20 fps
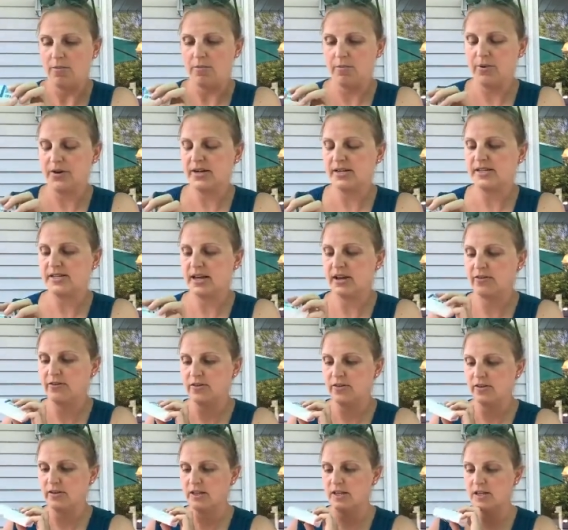but it
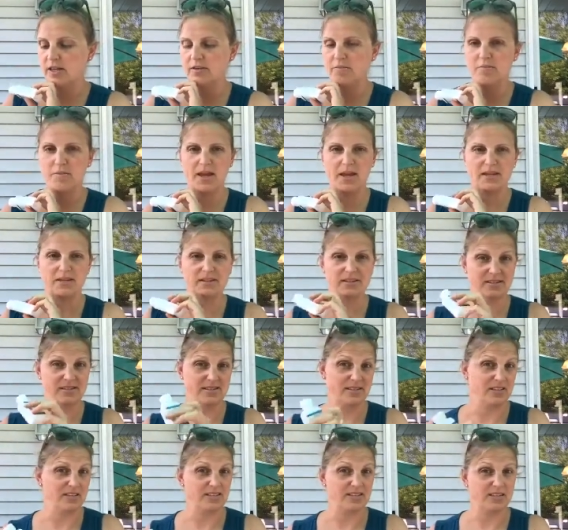definitely made a
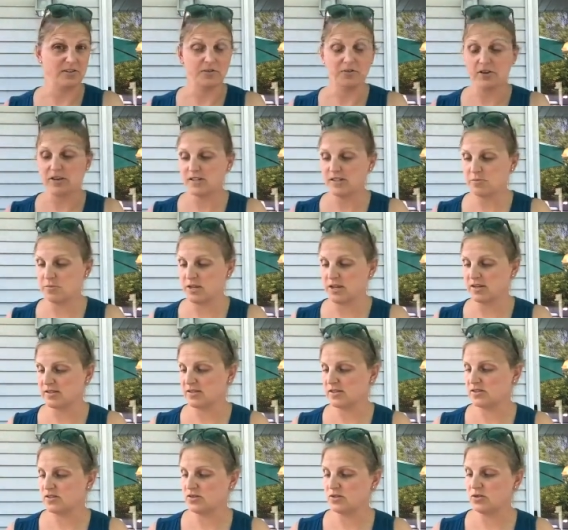distinct difference, because
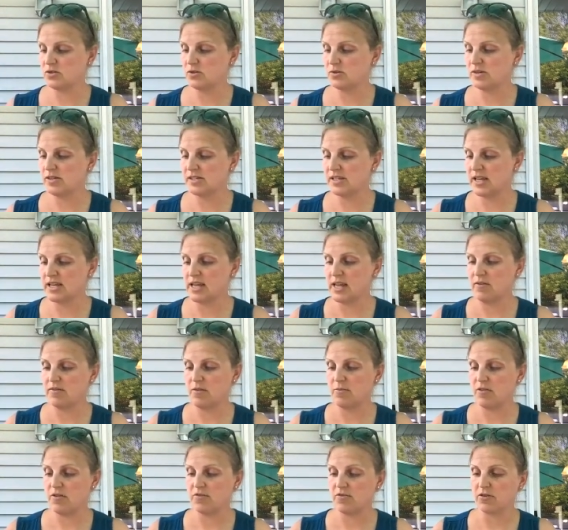as soon as I gave
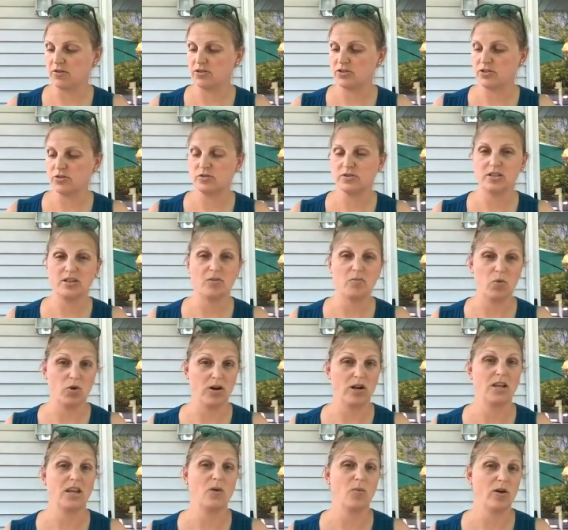him the first dose in the
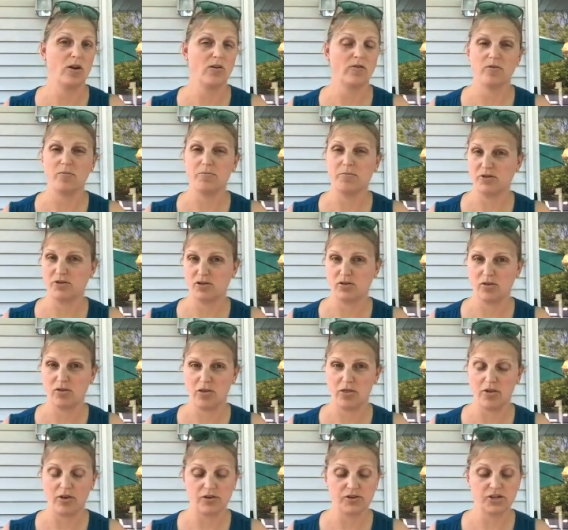morning, he went from Mr.
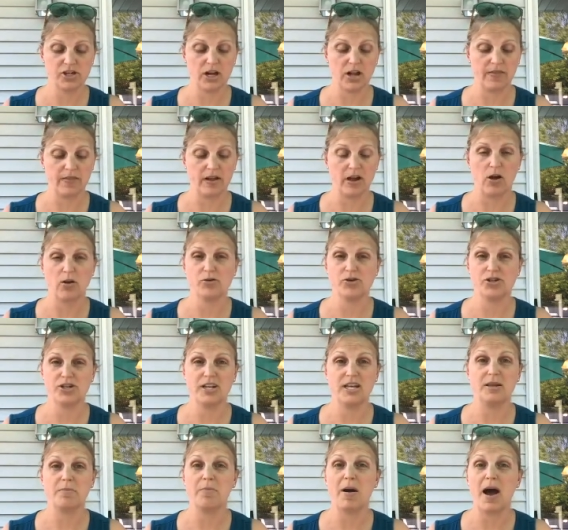Lethargic on the couch
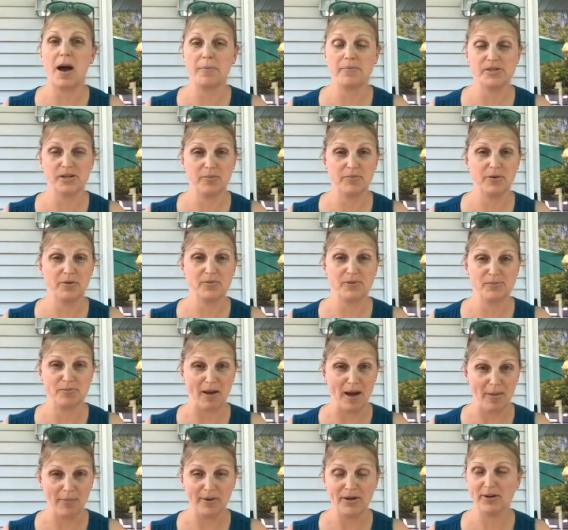to he popped up and was
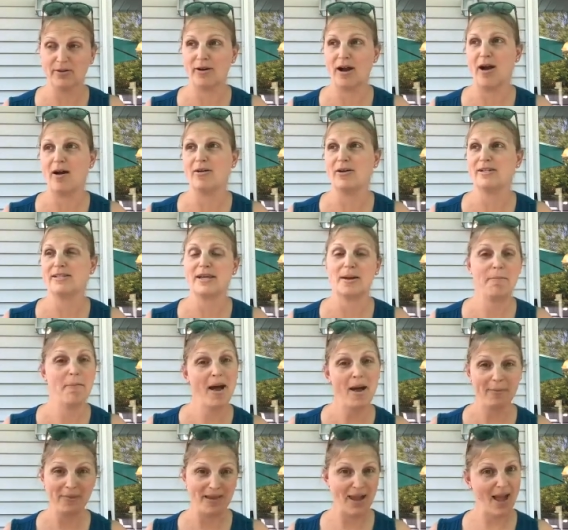bopping around and said,
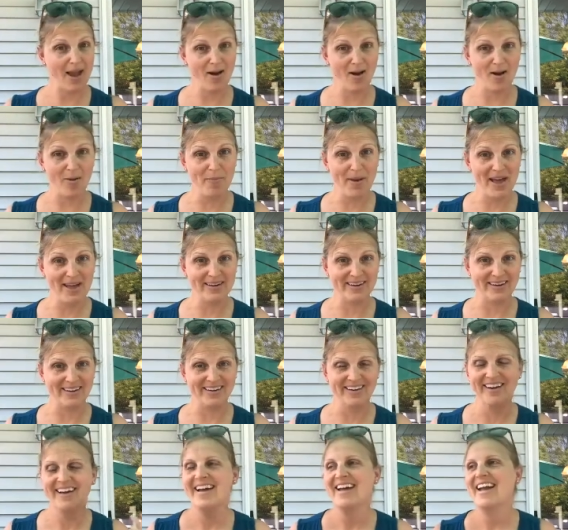"Mommy, I all
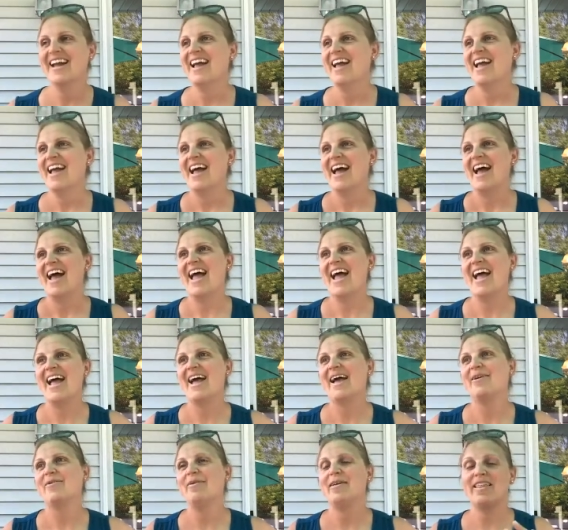better."
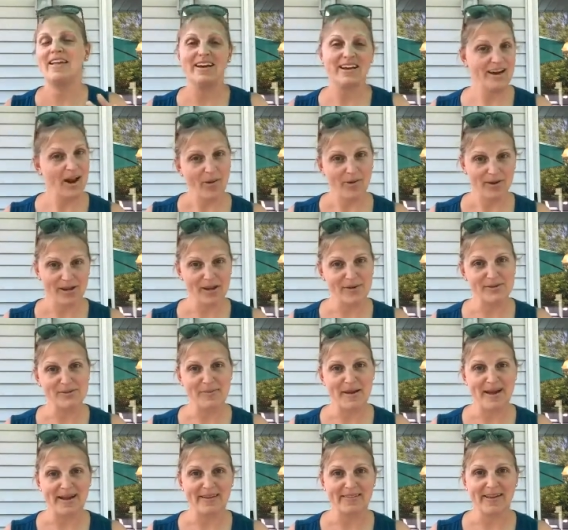And within an hour, he was
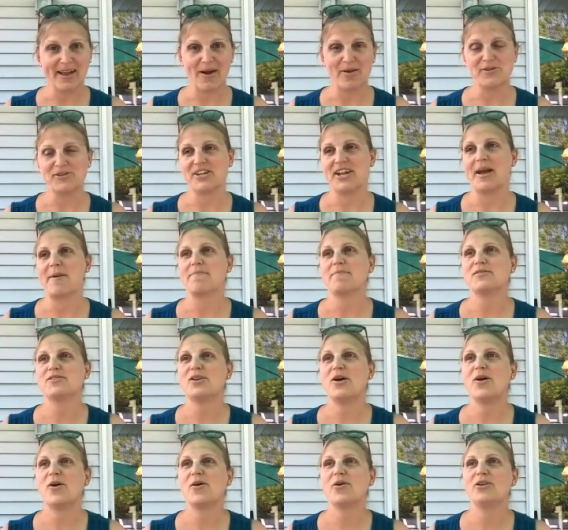back on the couch again.
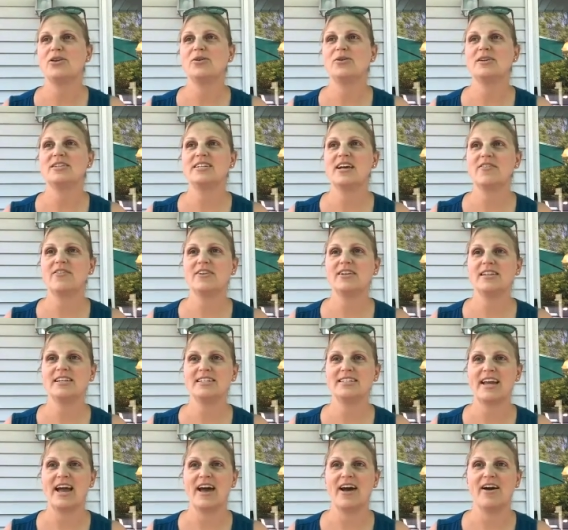So you can definitely
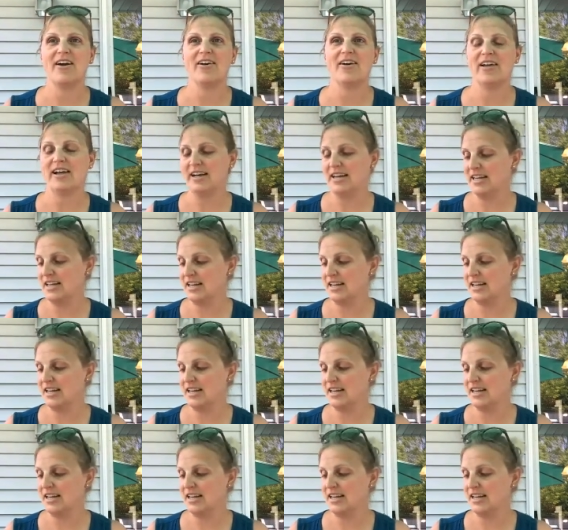tell, and